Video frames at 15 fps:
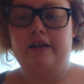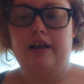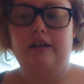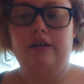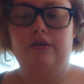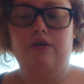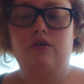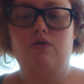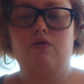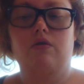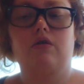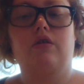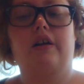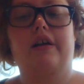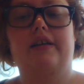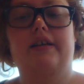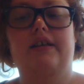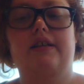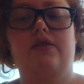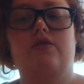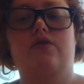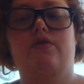in that little corner
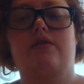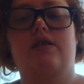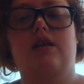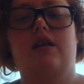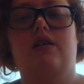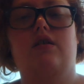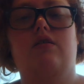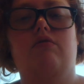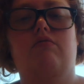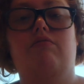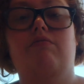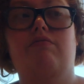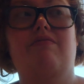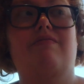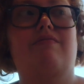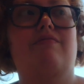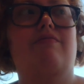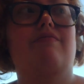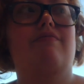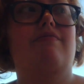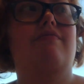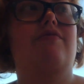area, so it's like
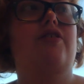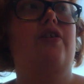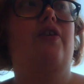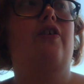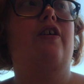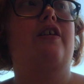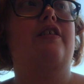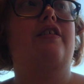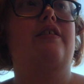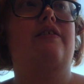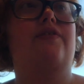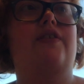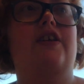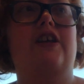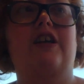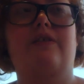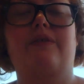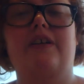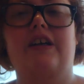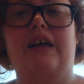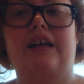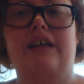hard to figure out
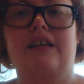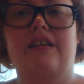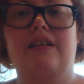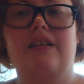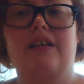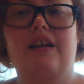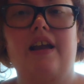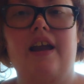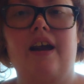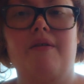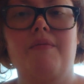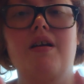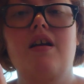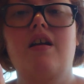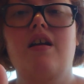where I am.